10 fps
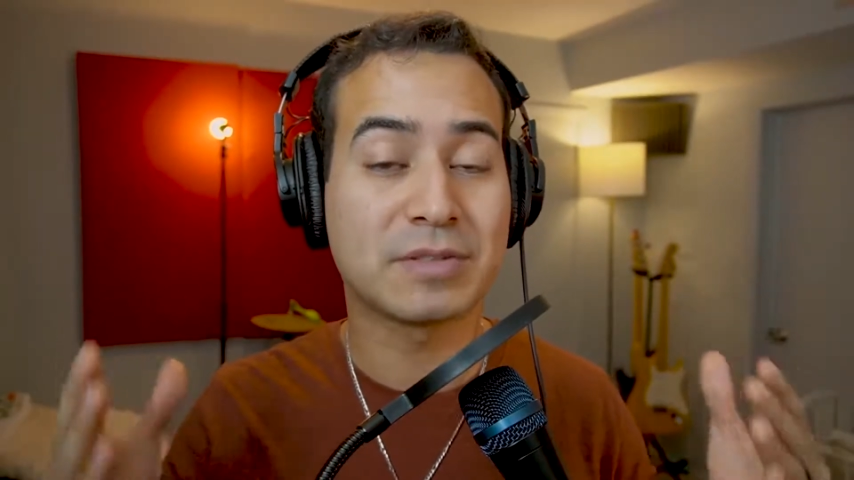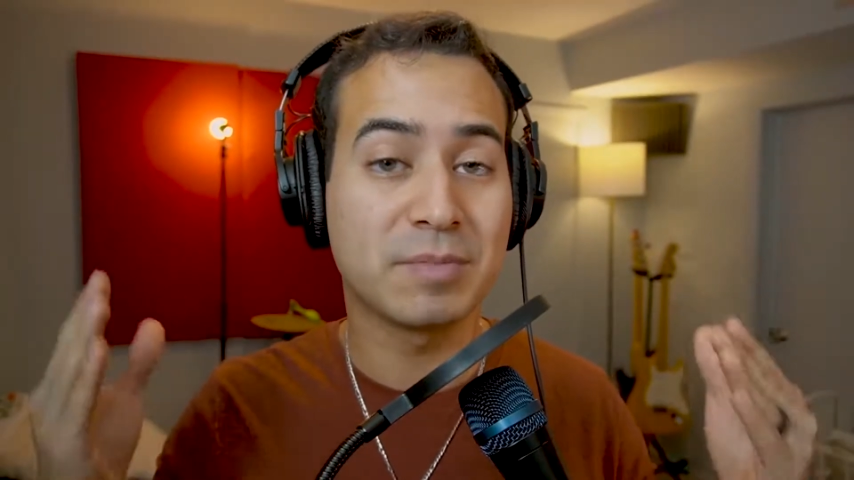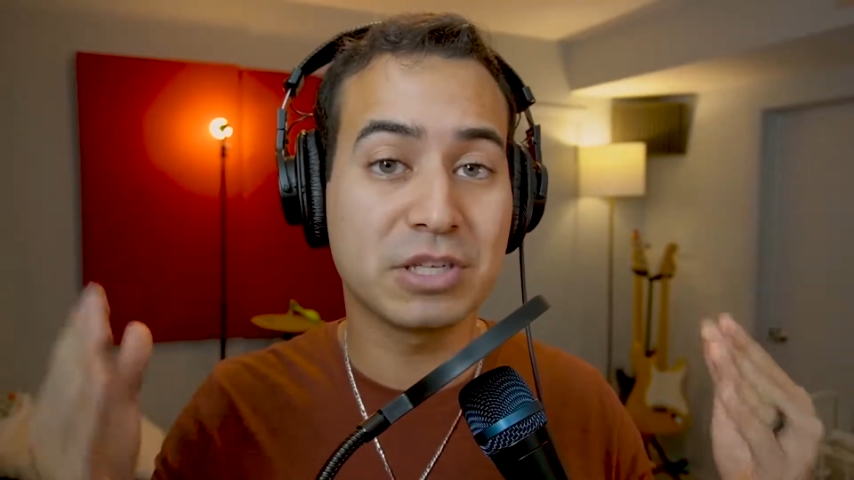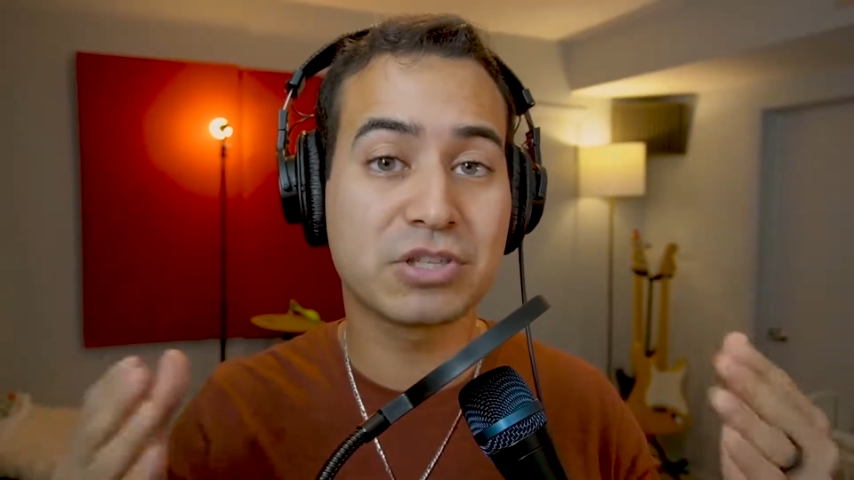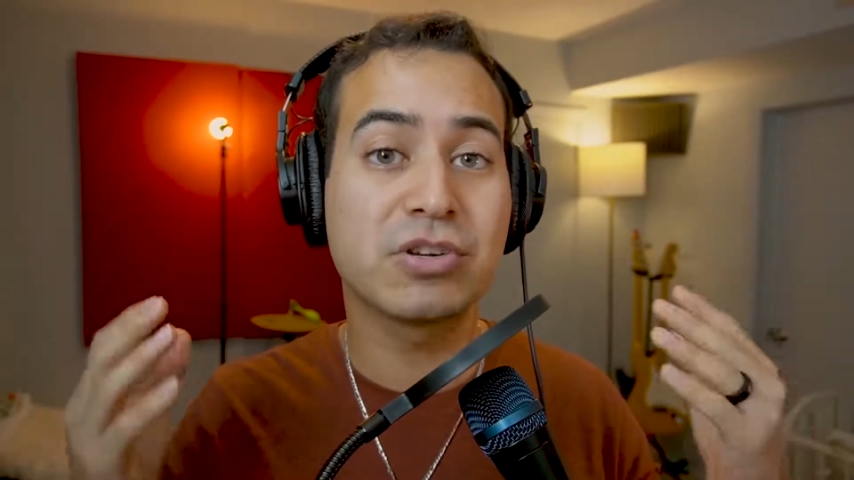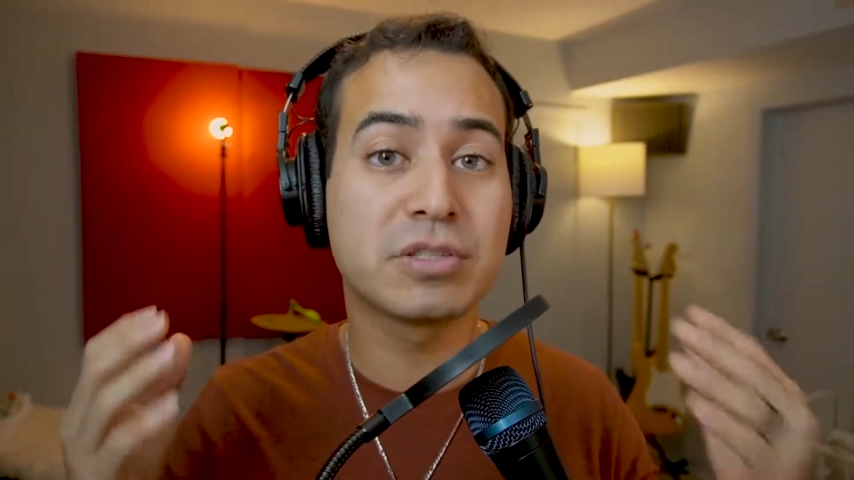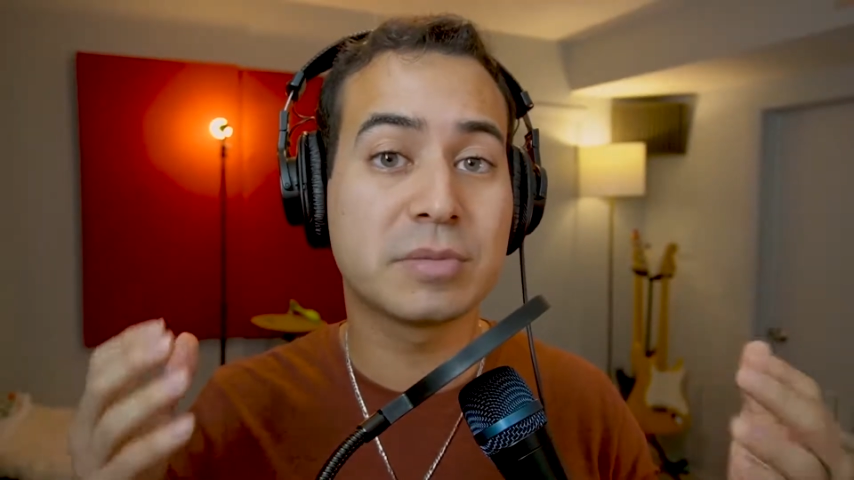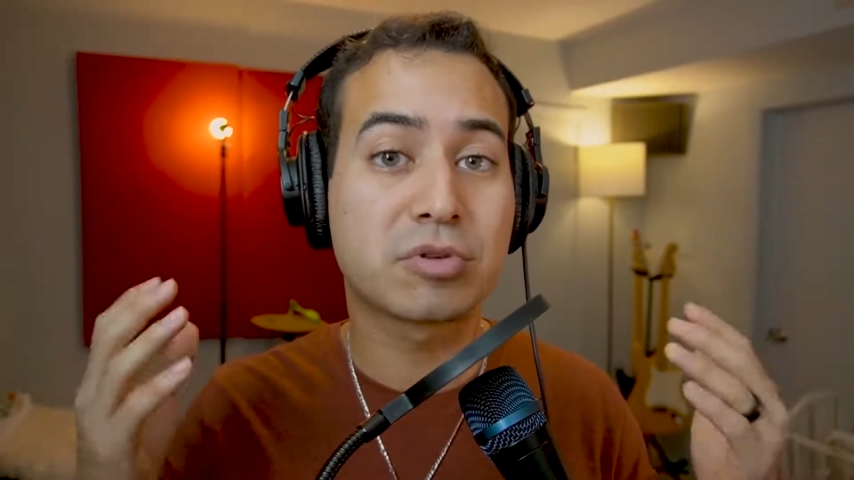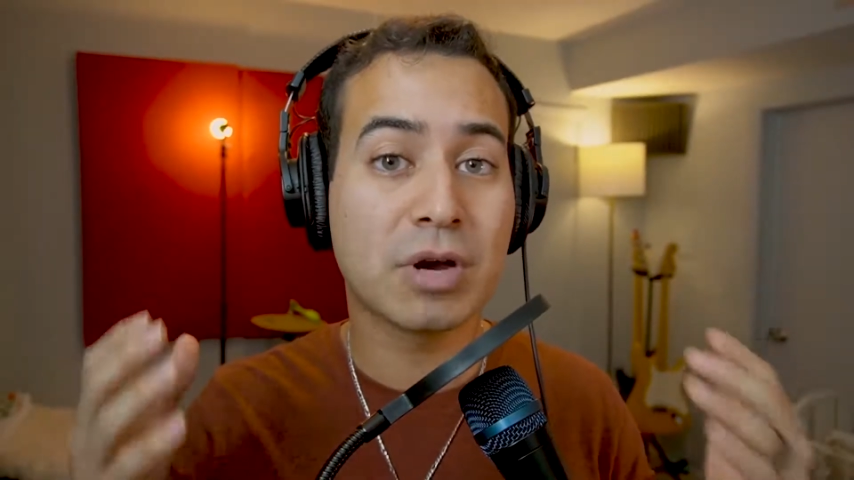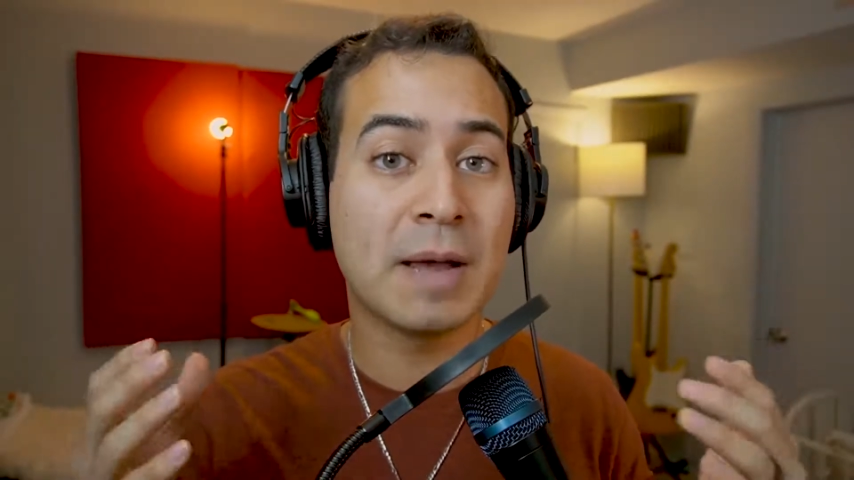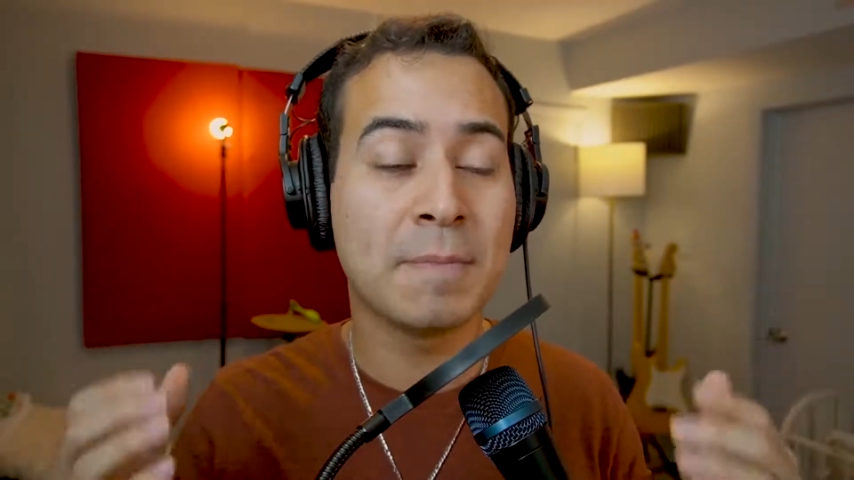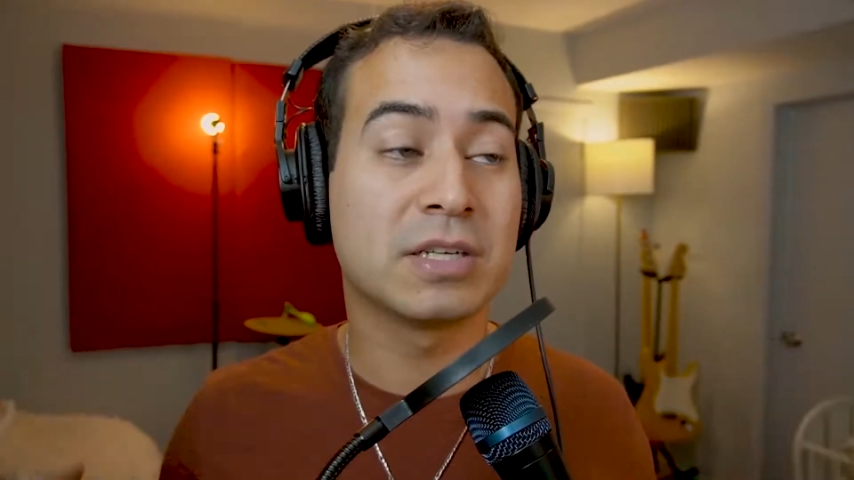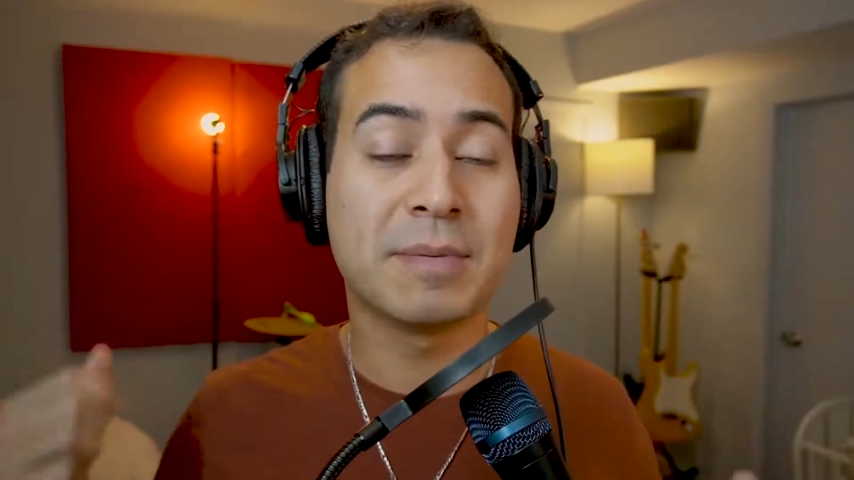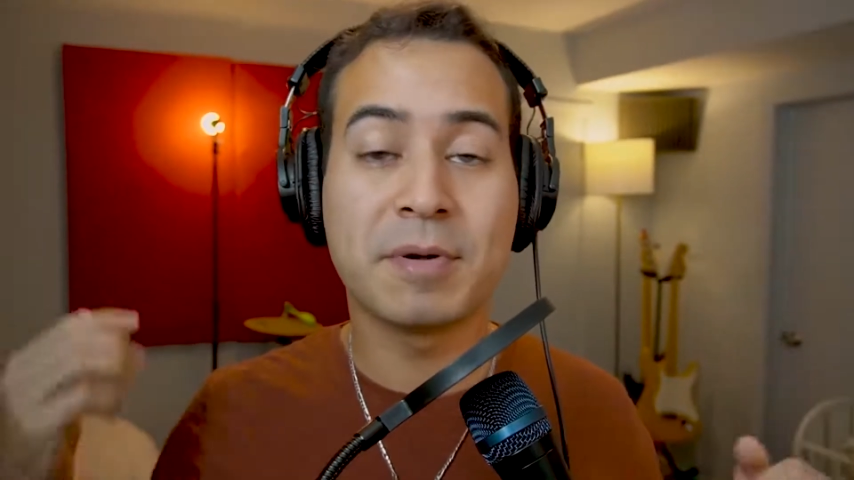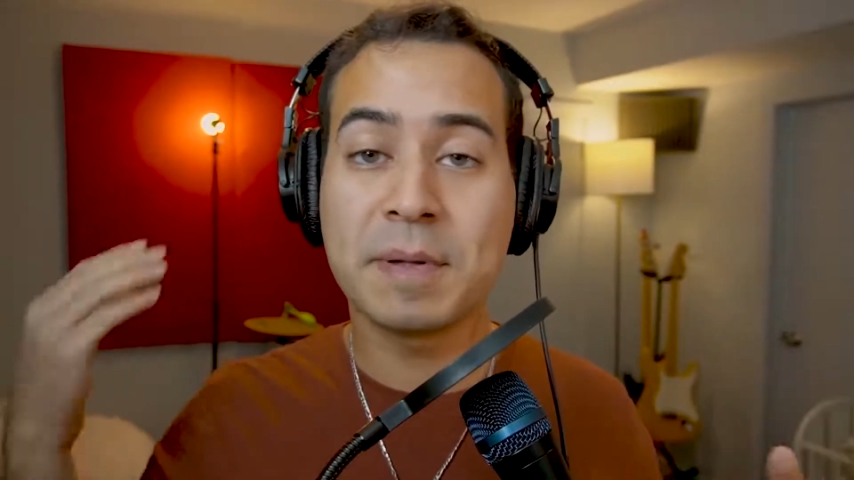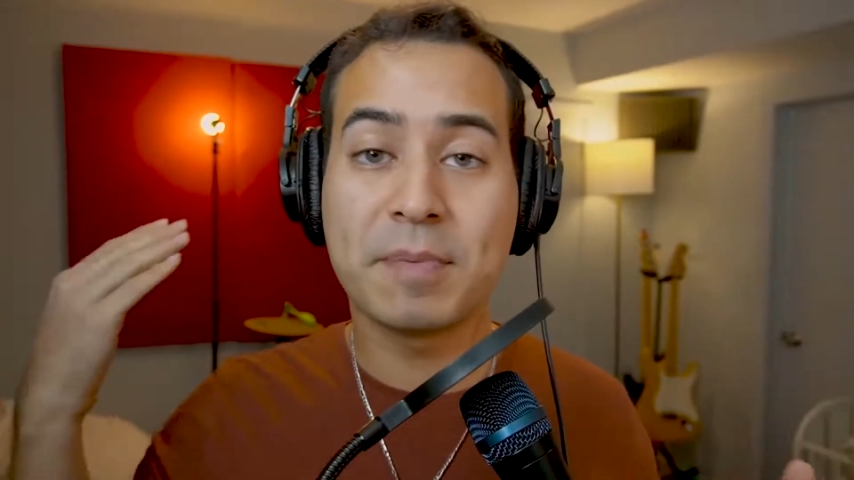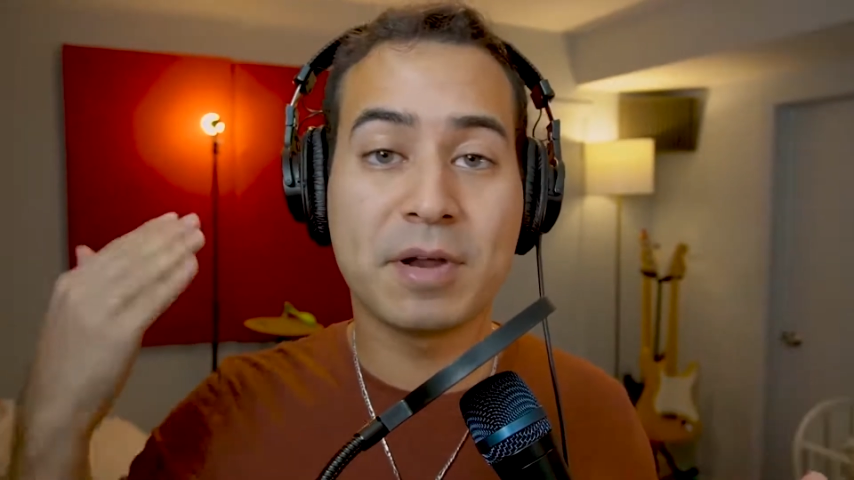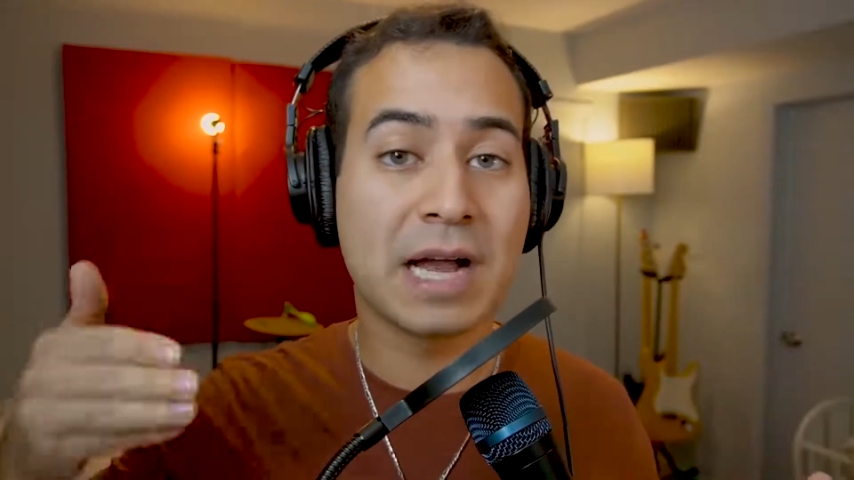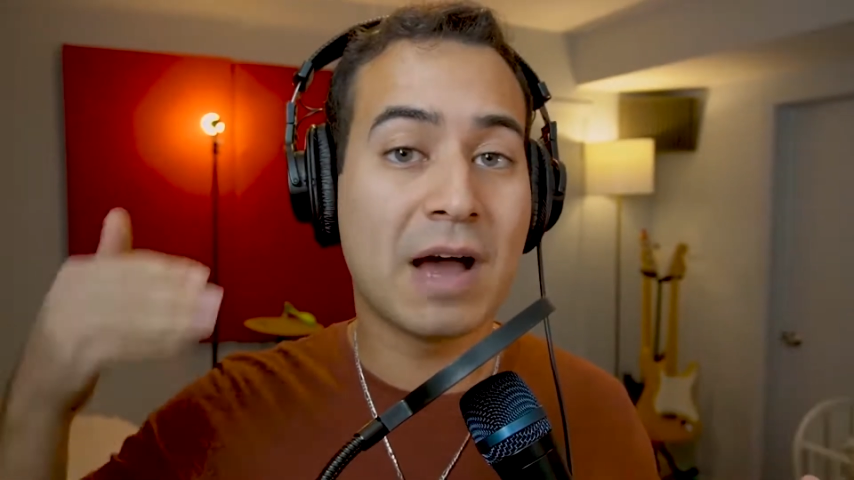so make sure you subscribe because I'm going to be putting